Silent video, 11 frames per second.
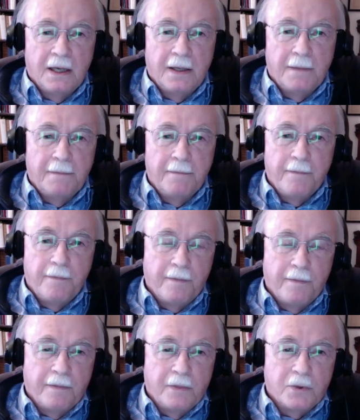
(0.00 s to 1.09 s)
um,
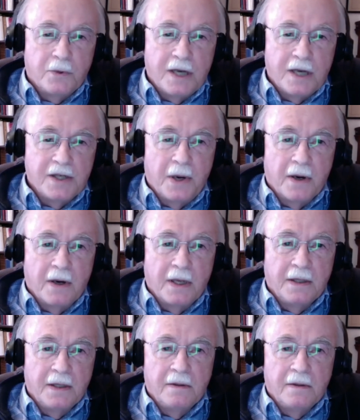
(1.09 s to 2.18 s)

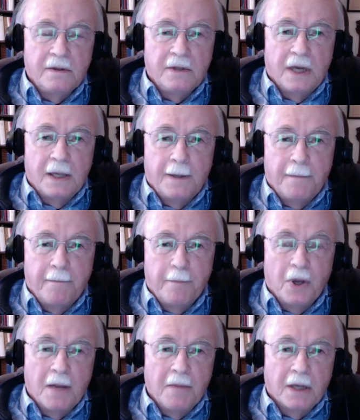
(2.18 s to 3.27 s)
transparent, um,
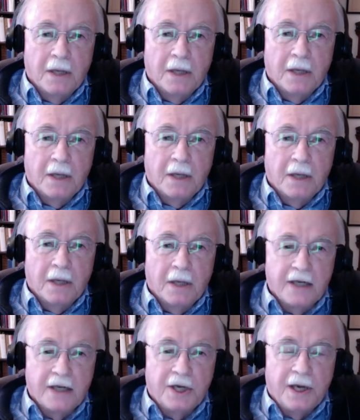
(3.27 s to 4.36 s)
polemical
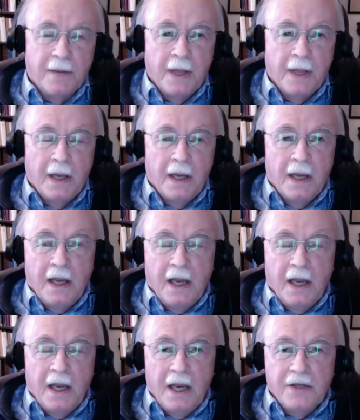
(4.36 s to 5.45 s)
strategy.
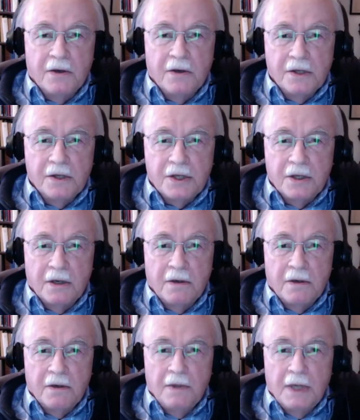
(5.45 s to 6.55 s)
He's
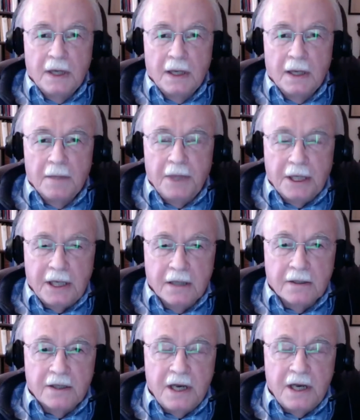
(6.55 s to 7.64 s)
also a bit
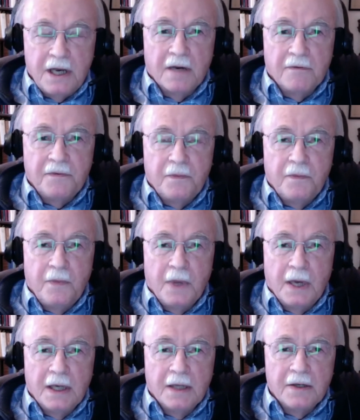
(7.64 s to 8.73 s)
guilty of
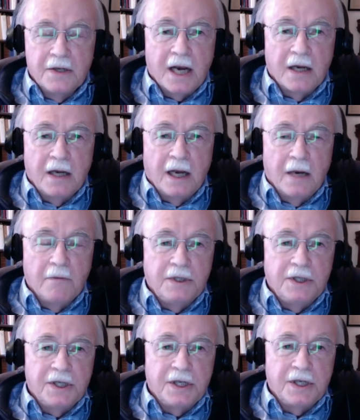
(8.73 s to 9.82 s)
another technique,
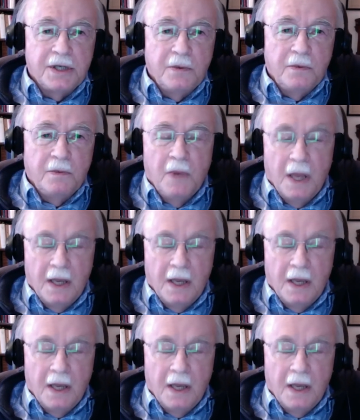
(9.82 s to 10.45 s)
which is to